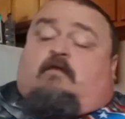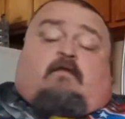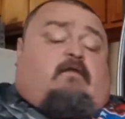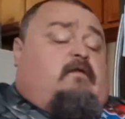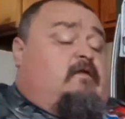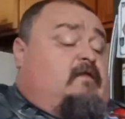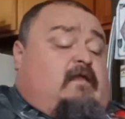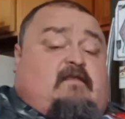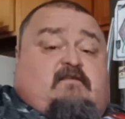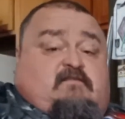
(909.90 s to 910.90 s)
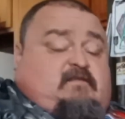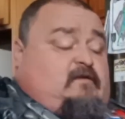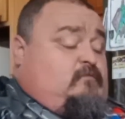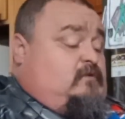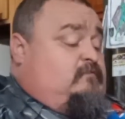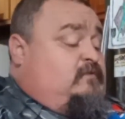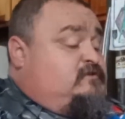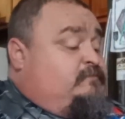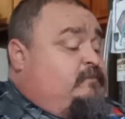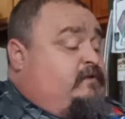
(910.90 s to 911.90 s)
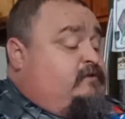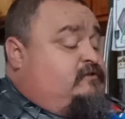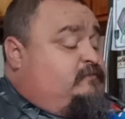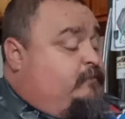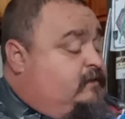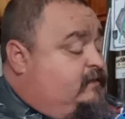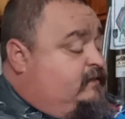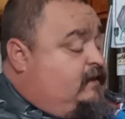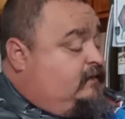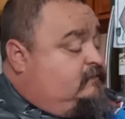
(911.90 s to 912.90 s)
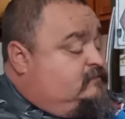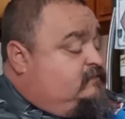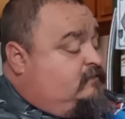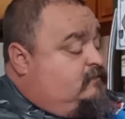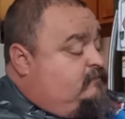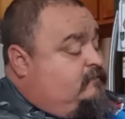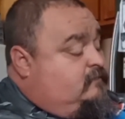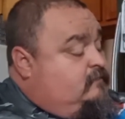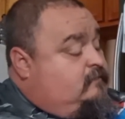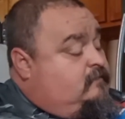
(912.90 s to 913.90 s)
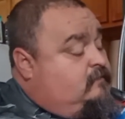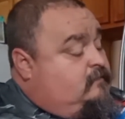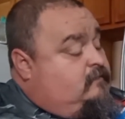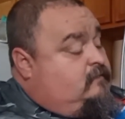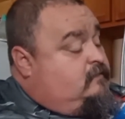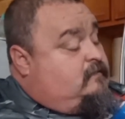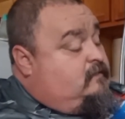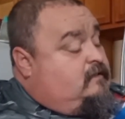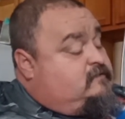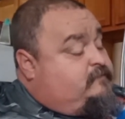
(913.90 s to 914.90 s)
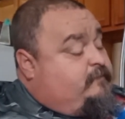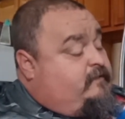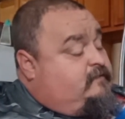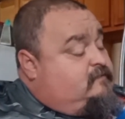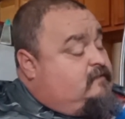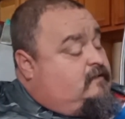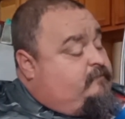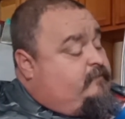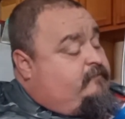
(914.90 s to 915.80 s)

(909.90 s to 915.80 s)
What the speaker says: And I just take Walmart's butter spray can stuff. And I spray the top of it.